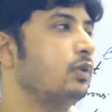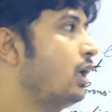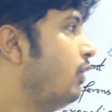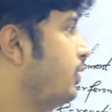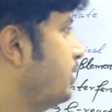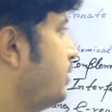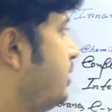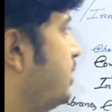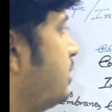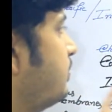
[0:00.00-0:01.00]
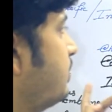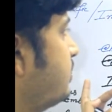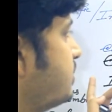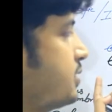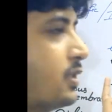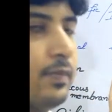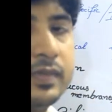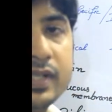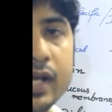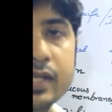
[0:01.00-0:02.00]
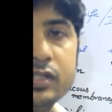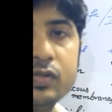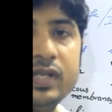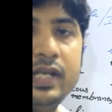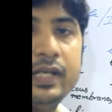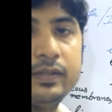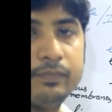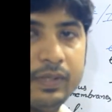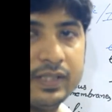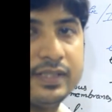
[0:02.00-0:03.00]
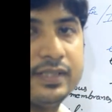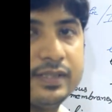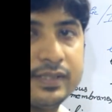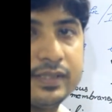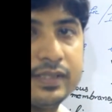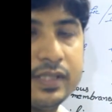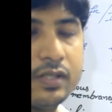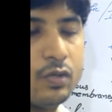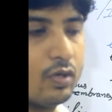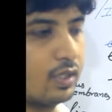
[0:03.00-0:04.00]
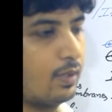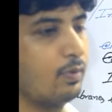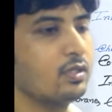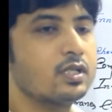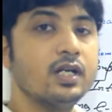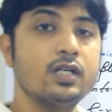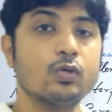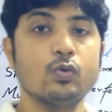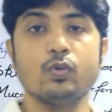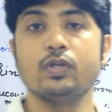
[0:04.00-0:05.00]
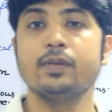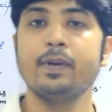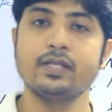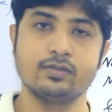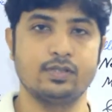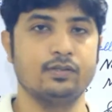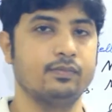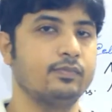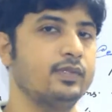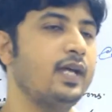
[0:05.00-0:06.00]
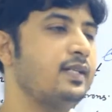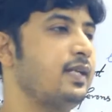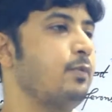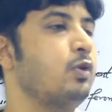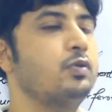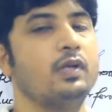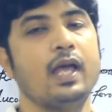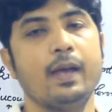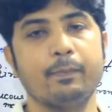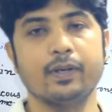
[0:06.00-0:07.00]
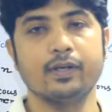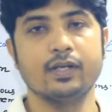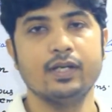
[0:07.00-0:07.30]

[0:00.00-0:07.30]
our innate immune system tries to kill it, but it is not able to control the pathogen. That time what will happen?